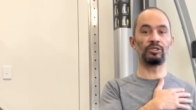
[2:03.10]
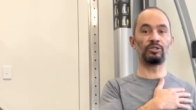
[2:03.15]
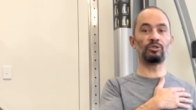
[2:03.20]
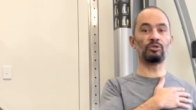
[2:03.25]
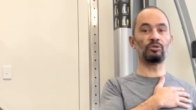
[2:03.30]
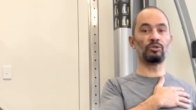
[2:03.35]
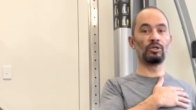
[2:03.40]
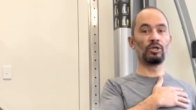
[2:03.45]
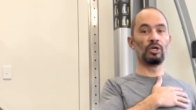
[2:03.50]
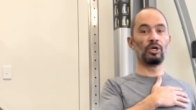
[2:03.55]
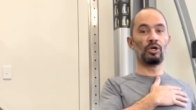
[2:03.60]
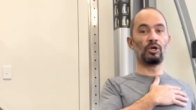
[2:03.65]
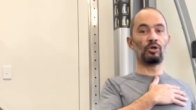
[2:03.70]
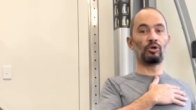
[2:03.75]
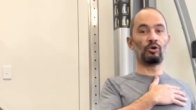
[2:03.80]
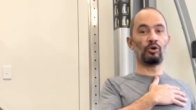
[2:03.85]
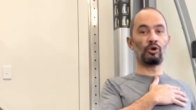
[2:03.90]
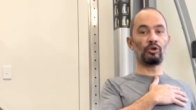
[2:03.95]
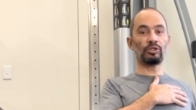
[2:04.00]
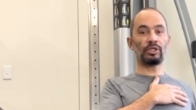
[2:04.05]
to
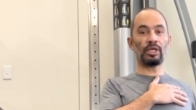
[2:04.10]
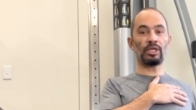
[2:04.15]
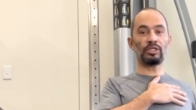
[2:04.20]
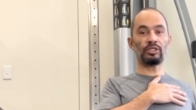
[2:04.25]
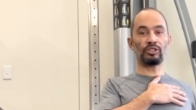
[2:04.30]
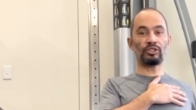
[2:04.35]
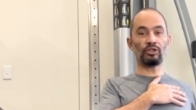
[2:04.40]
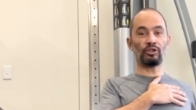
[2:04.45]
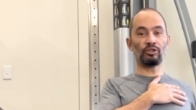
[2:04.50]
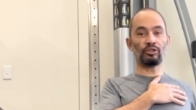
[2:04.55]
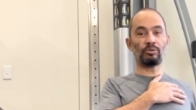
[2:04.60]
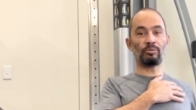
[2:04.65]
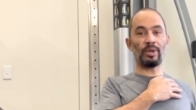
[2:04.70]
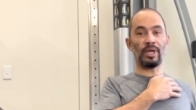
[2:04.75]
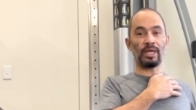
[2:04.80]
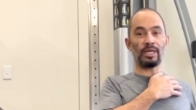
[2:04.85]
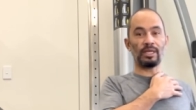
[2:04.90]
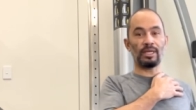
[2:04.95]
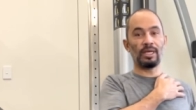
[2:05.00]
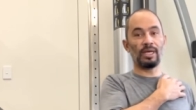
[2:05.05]
rotate your shoulder
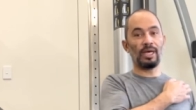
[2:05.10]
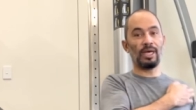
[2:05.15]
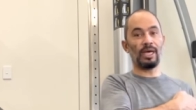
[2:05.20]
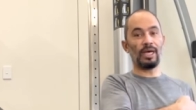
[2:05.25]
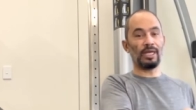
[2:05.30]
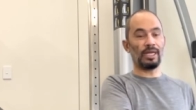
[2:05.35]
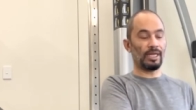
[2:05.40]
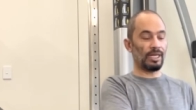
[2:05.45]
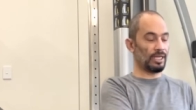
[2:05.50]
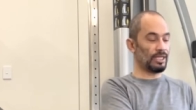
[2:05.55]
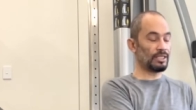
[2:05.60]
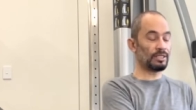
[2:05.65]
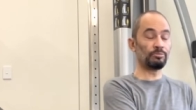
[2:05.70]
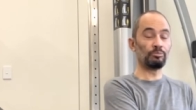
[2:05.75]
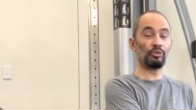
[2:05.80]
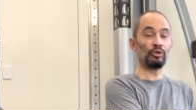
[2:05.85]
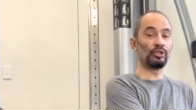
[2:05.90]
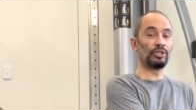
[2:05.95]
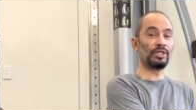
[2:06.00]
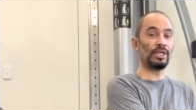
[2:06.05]
back and at least
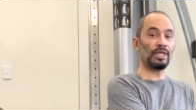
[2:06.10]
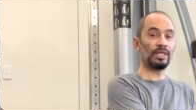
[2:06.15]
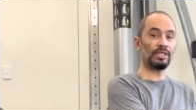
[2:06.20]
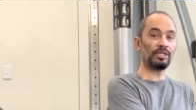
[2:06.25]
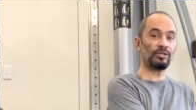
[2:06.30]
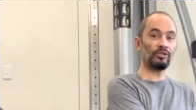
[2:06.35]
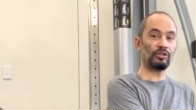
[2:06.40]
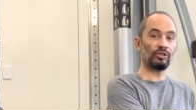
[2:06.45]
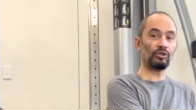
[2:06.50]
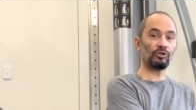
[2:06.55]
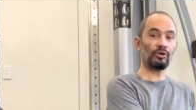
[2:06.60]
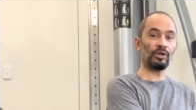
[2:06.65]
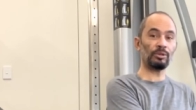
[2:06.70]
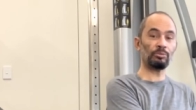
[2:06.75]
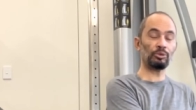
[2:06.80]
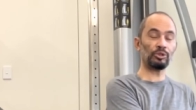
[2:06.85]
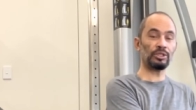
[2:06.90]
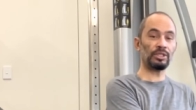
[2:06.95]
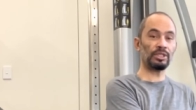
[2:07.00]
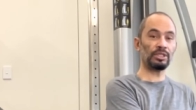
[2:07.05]
put that in the correct
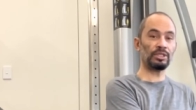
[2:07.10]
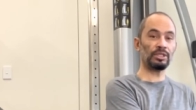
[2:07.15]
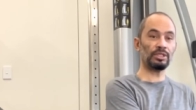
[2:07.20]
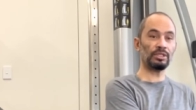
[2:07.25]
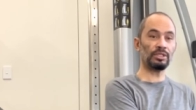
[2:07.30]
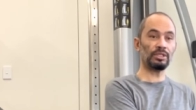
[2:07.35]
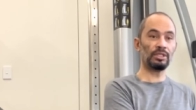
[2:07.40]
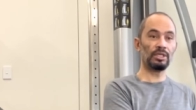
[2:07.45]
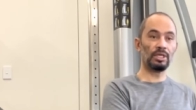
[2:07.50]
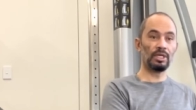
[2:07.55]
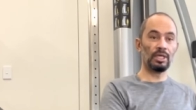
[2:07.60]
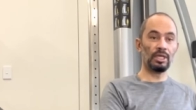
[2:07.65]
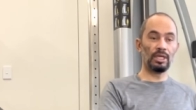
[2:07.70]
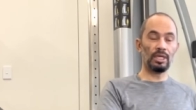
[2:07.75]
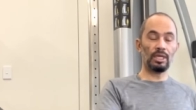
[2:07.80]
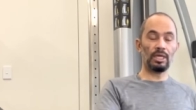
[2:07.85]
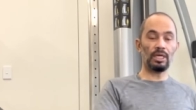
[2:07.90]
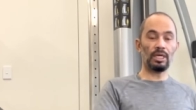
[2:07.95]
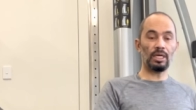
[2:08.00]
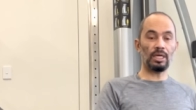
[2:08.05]
position,
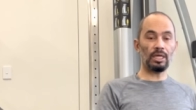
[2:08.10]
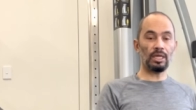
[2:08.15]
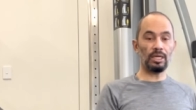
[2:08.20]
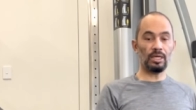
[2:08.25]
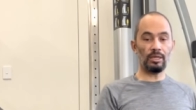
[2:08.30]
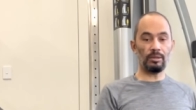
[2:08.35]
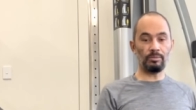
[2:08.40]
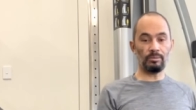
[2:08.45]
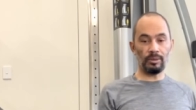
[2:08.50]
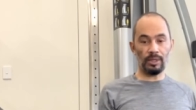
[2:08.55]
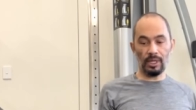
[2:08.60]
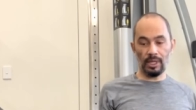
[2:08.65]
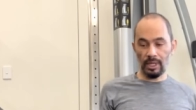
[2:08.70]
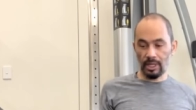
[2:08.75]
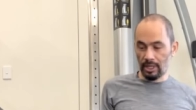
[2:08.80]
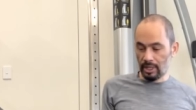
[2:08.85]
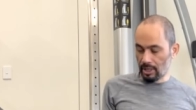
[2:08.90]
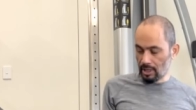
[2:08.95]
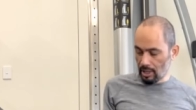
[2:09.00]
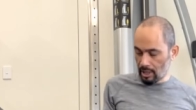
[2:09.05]
and
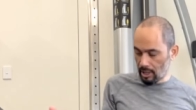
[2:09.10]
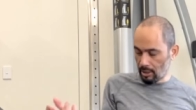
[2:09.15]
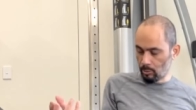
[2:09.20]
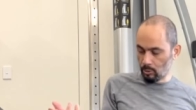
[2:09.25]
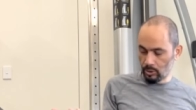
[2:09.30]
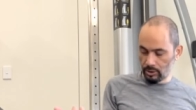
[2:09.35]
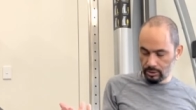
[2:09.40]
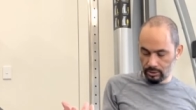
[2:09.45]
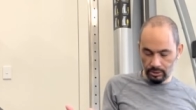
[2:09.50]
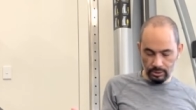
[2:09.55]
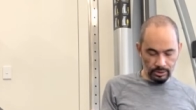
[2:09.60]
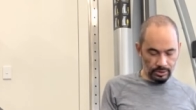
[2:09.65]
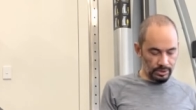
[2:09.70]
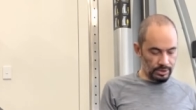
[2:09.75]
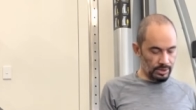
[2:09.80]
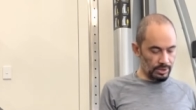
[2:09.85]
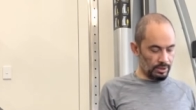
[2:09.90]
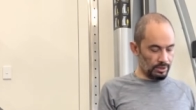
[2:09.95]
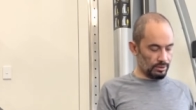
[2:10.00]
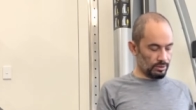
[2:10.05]
then your arm will
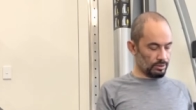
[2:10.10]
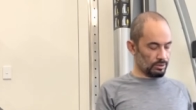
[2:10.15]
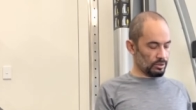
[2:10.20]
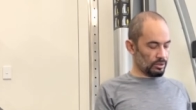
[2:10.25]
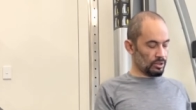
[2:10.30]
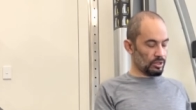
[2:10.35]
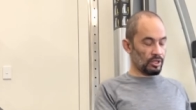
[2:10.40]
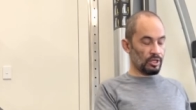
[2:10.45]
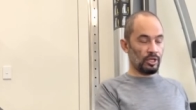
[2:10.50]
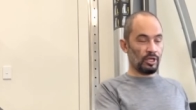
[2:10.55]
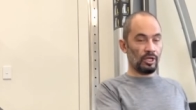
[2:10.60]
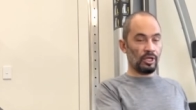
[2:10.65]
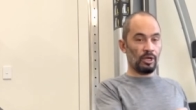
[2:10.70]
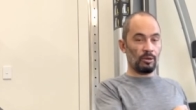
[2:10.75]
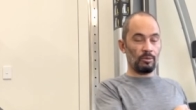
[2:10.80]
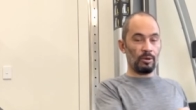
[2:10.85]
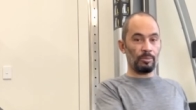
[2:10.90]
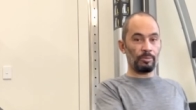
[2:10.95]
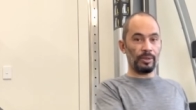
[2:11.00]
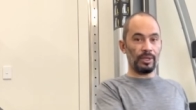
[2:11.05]
still
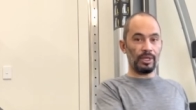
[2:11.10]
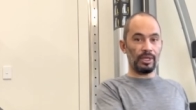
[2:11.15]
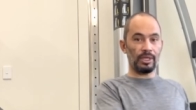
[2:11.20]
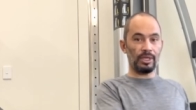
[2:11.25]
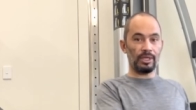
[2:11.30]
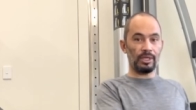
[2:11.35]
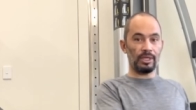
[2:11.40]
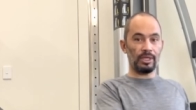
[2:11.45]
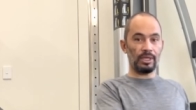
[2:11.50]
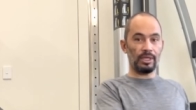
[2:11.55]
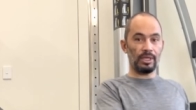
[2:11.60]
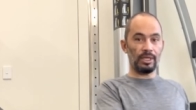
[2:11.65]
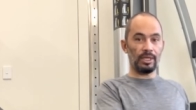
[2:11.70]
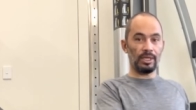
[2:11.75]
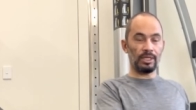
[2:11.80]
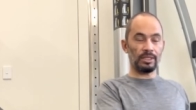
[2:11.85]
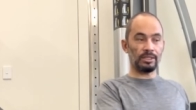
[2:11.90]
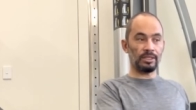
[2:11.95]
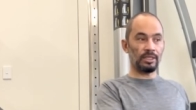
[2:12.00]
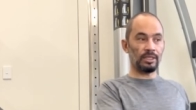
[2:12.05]
come up
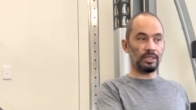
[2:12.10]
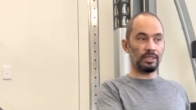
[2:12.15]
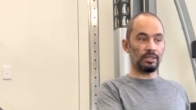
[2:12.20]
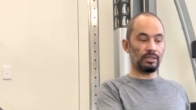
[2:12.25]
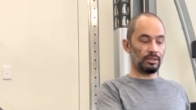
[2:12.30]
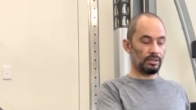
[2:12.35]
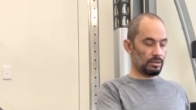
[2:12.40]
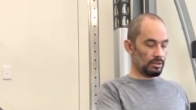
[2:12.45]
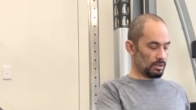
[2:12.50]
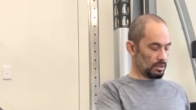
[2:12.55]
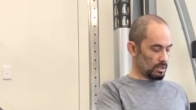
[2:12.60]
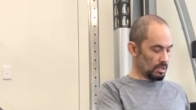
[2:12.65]
as here,